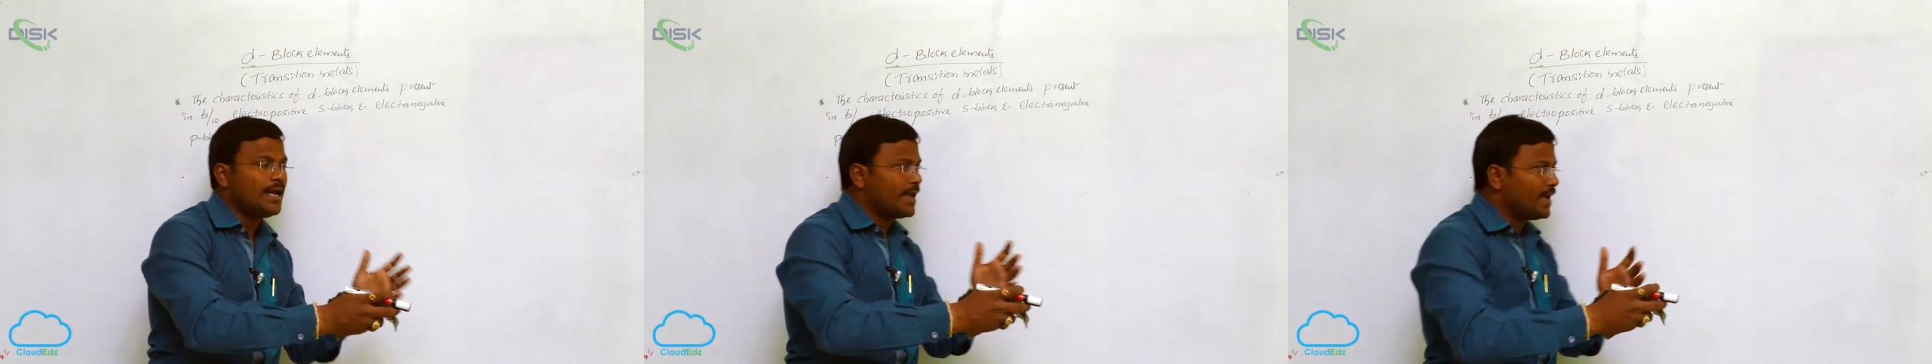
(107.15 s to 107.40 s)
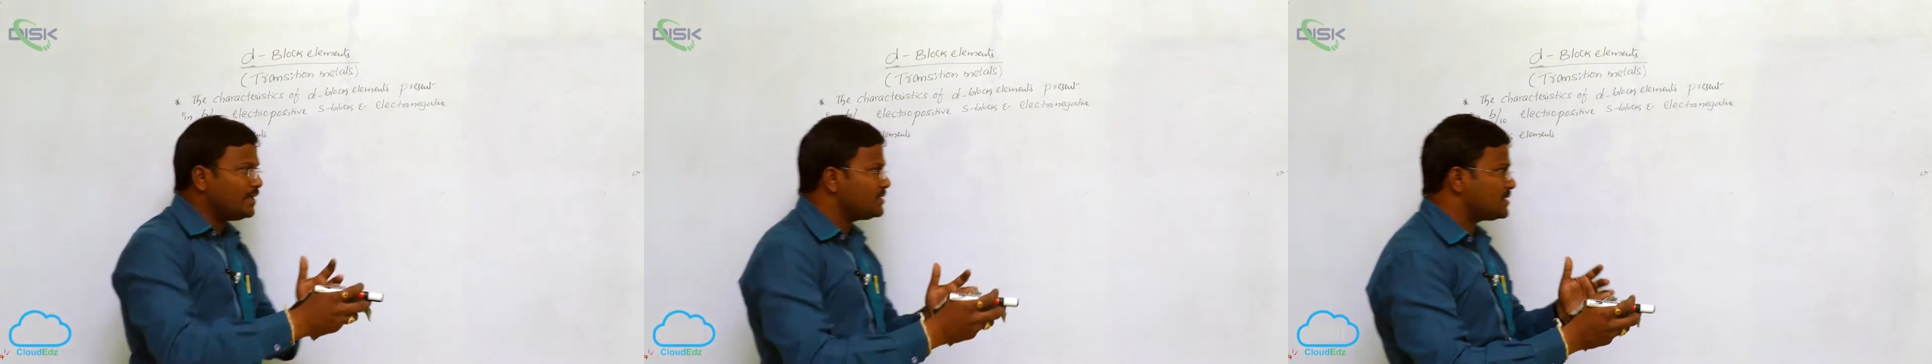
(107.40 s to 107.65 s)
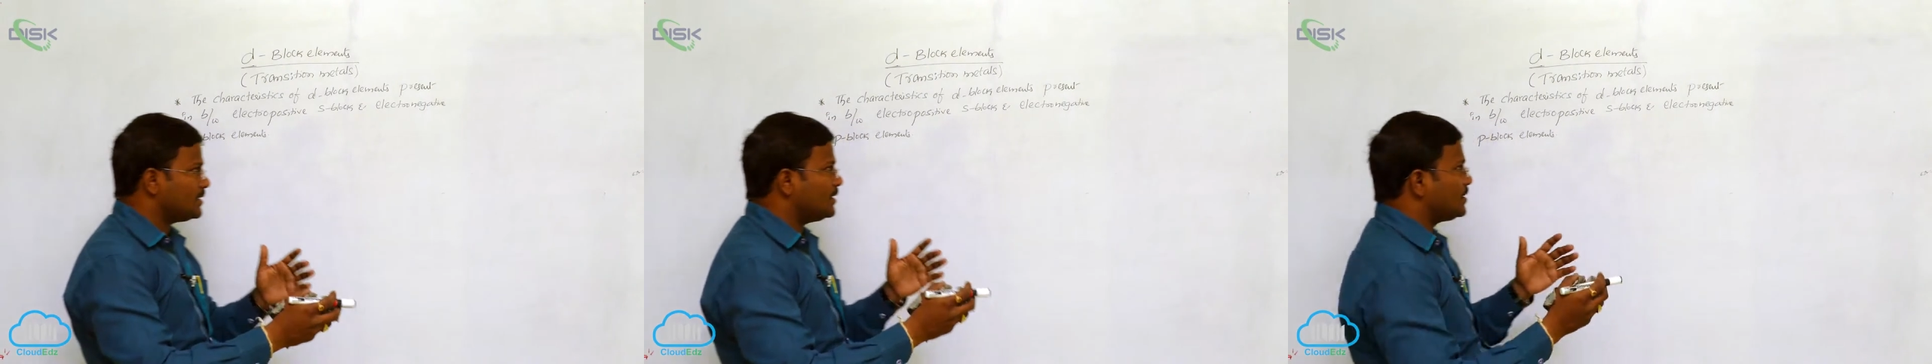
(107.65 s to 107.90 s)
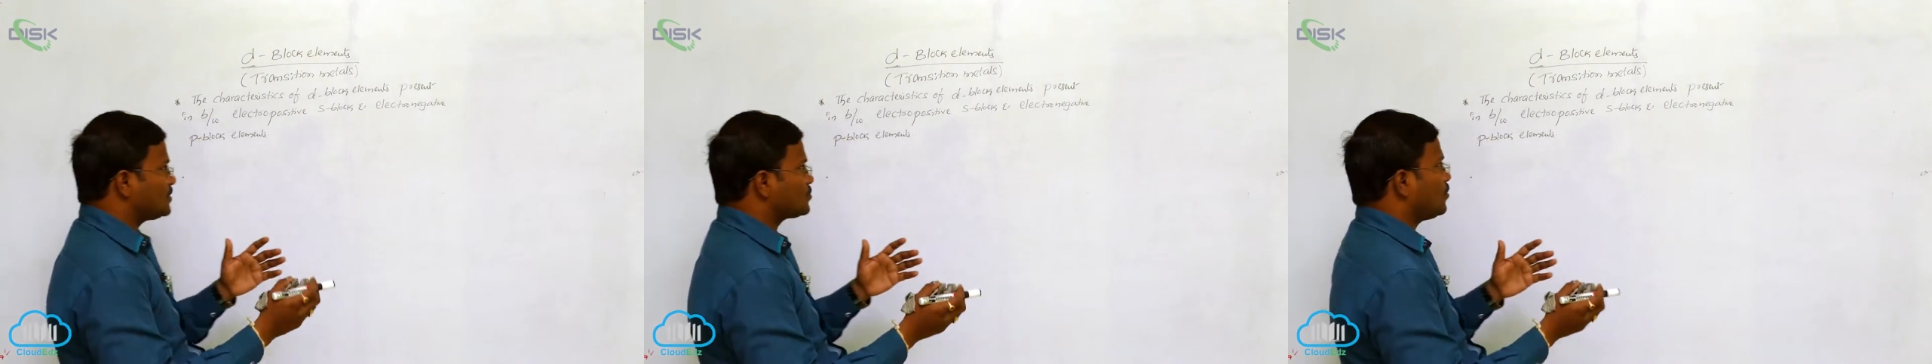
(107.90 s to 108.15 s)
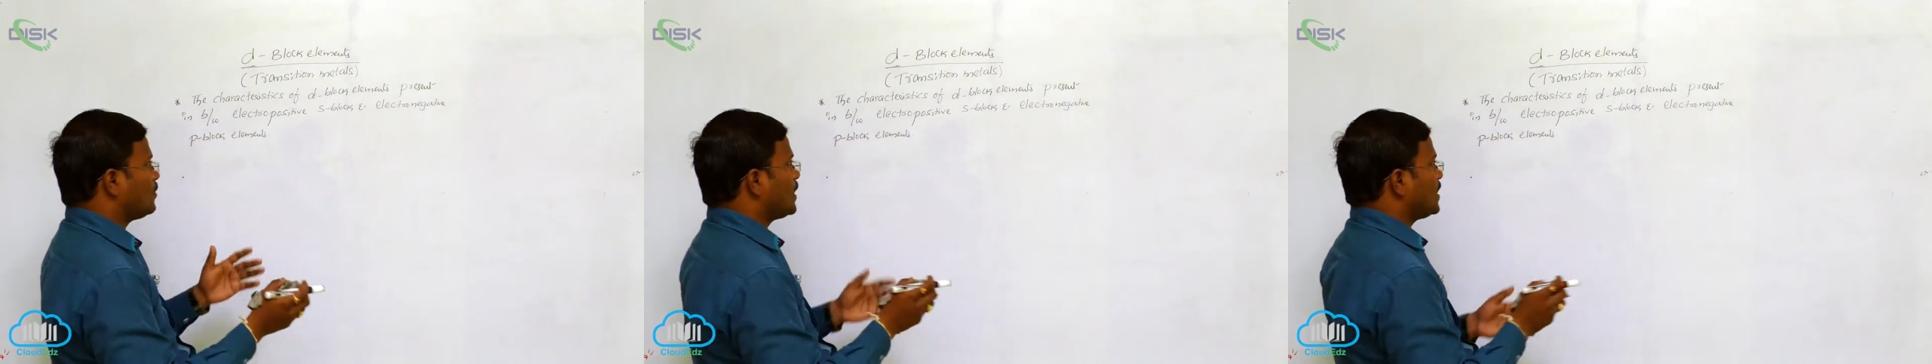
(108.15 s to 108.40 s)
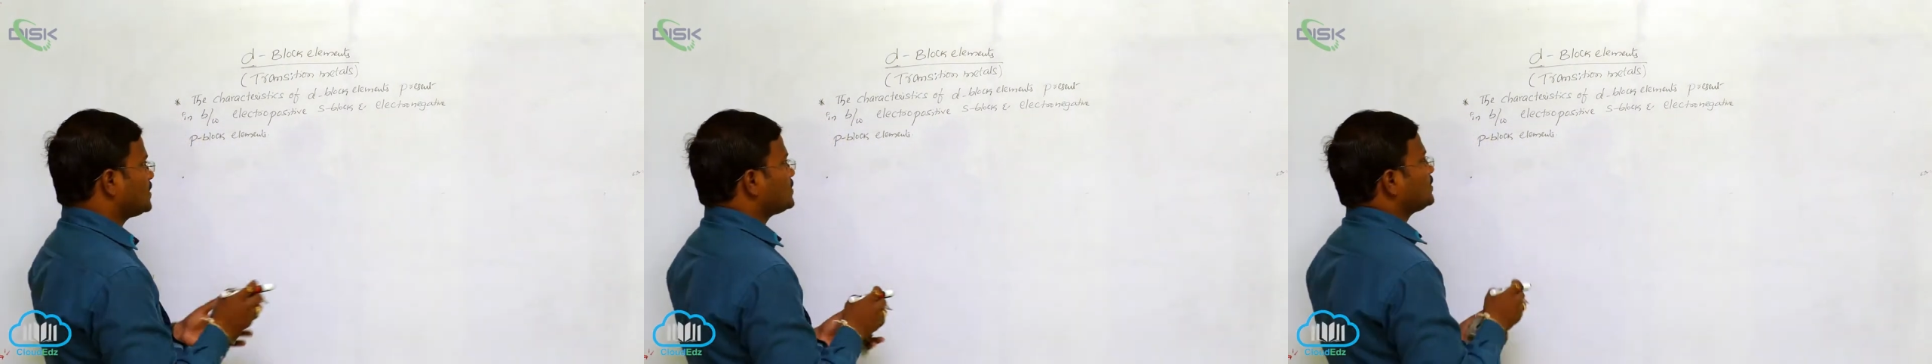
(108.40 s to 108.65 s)
Hence it is called
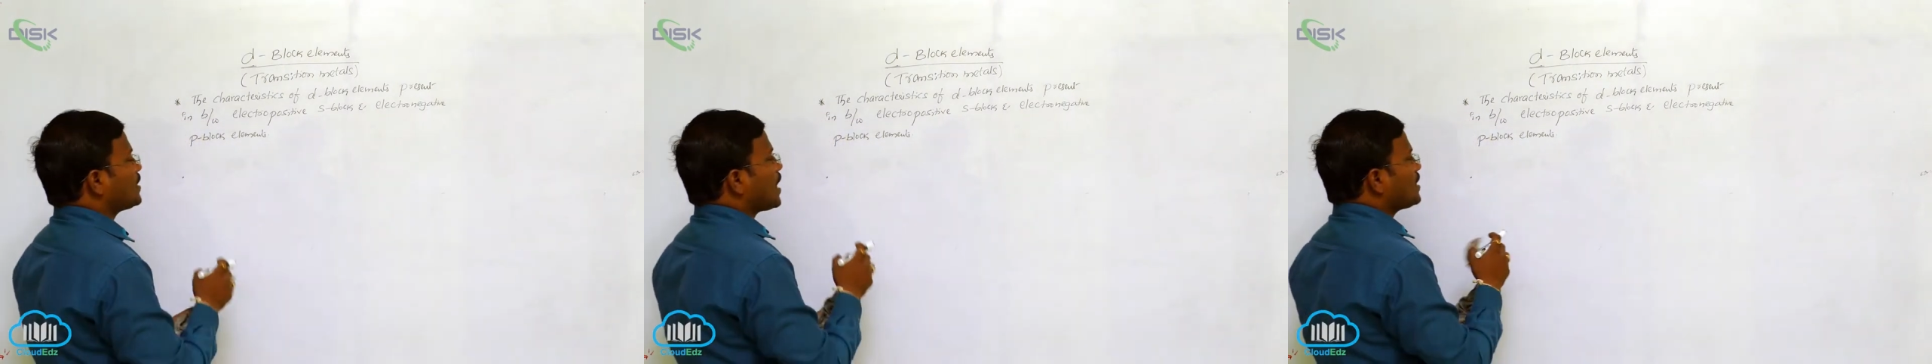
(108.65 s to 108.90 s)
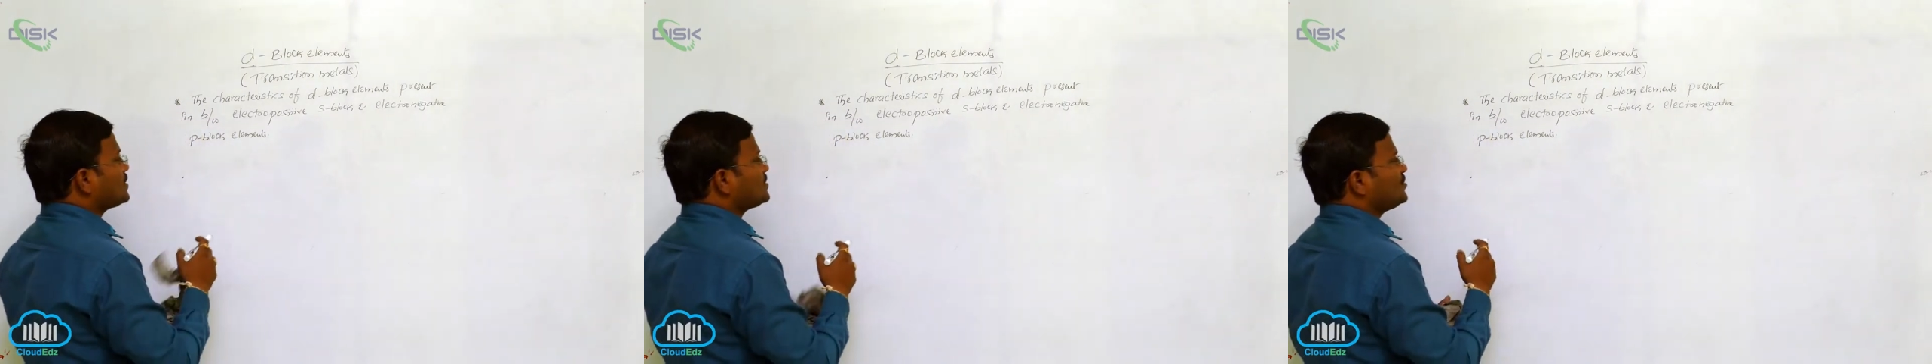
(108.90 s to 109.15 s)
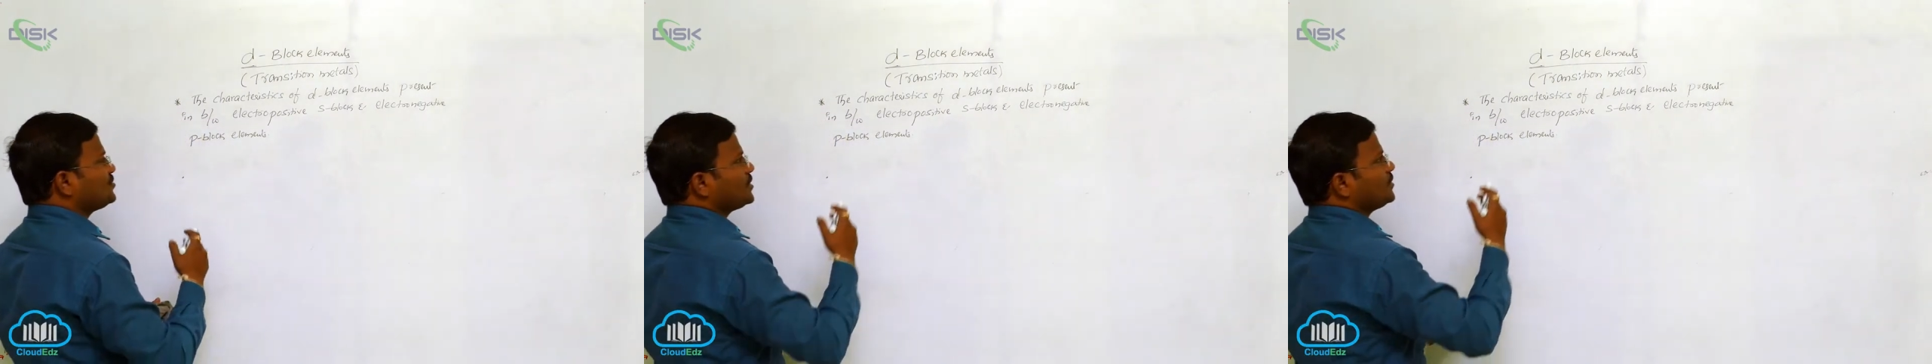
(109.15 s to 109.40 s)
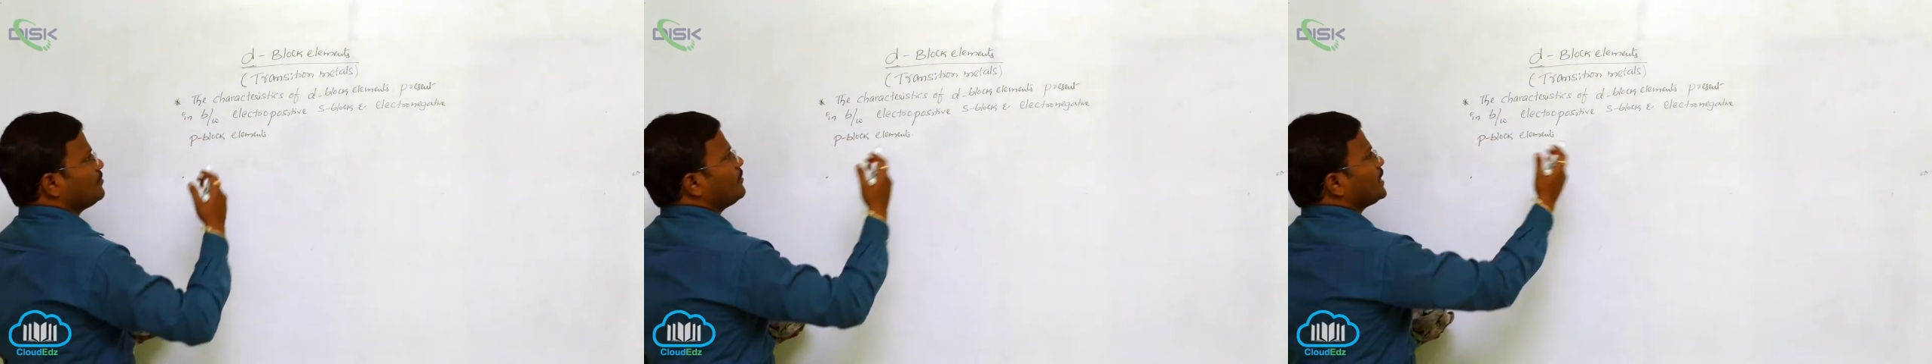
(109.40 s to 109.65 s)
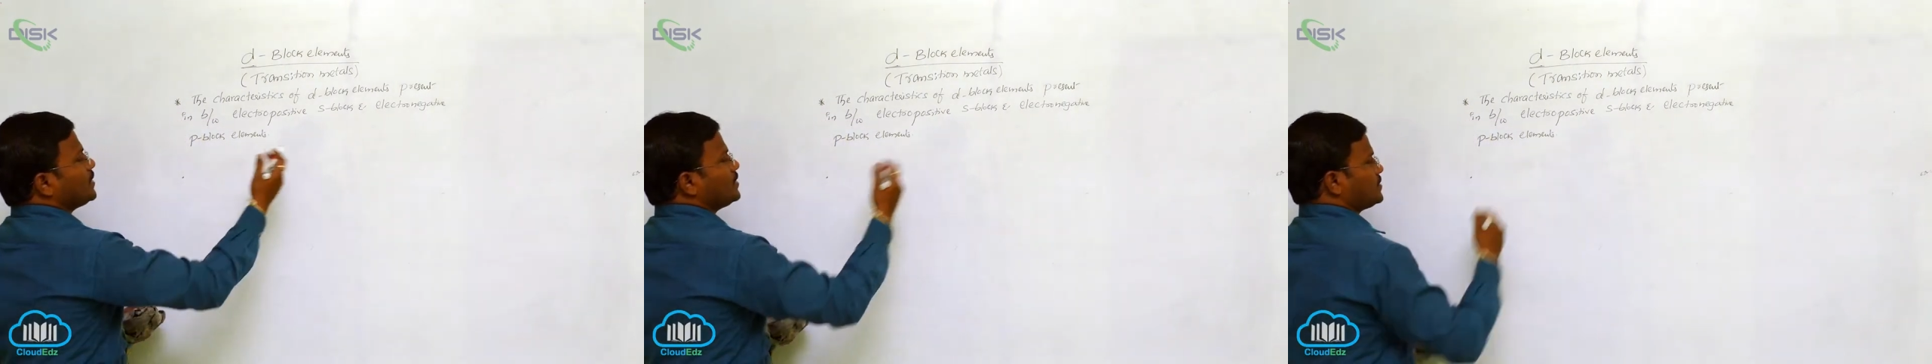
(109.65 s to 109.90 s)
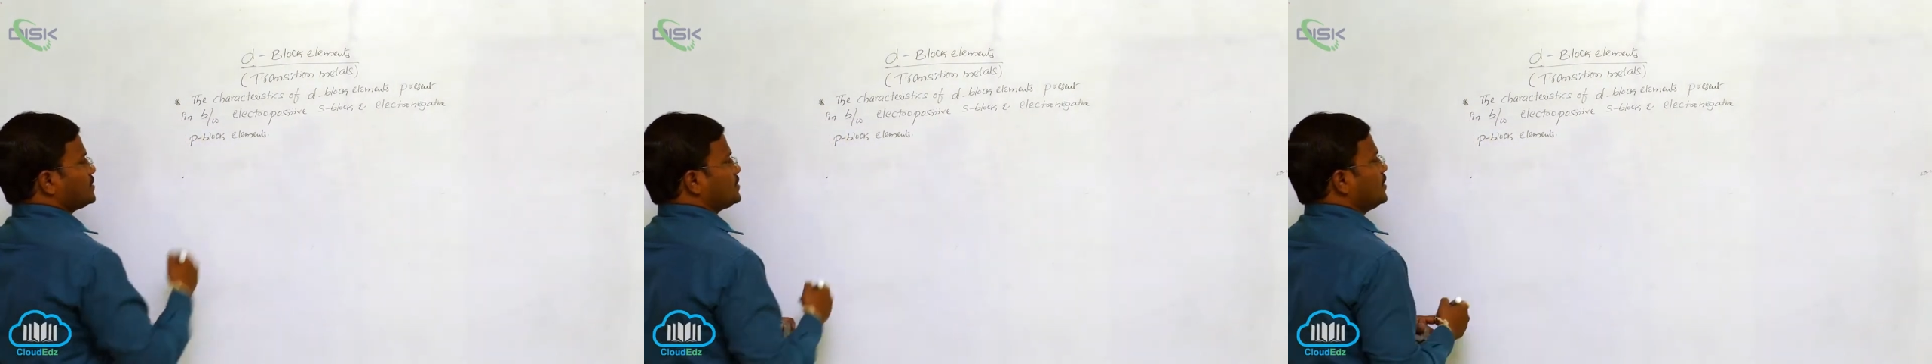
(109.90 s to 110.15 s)
as transition
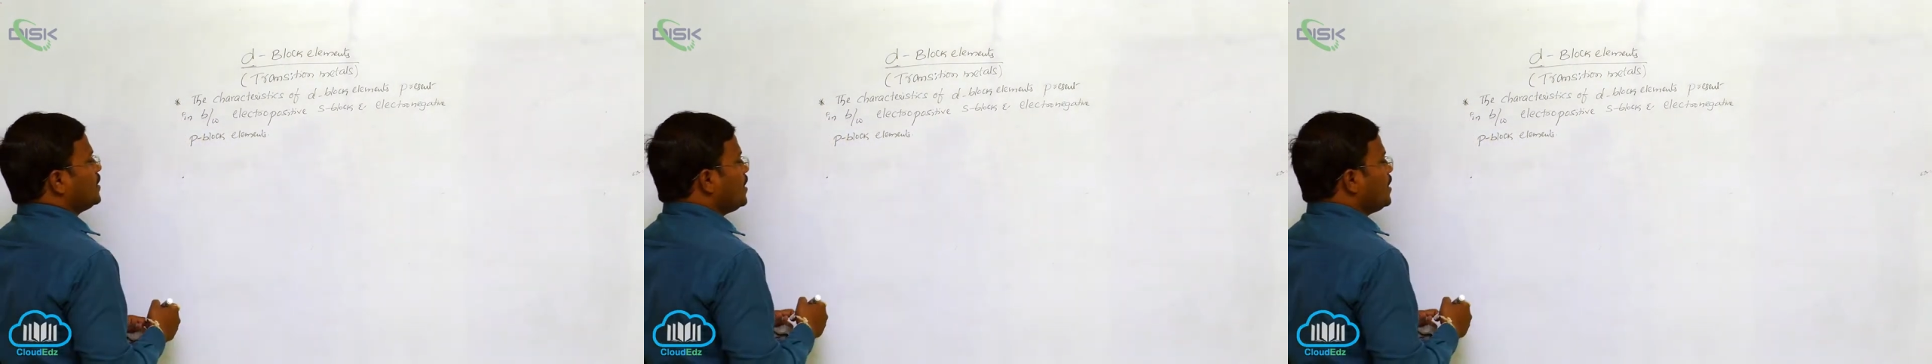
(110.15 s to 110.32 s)
metals.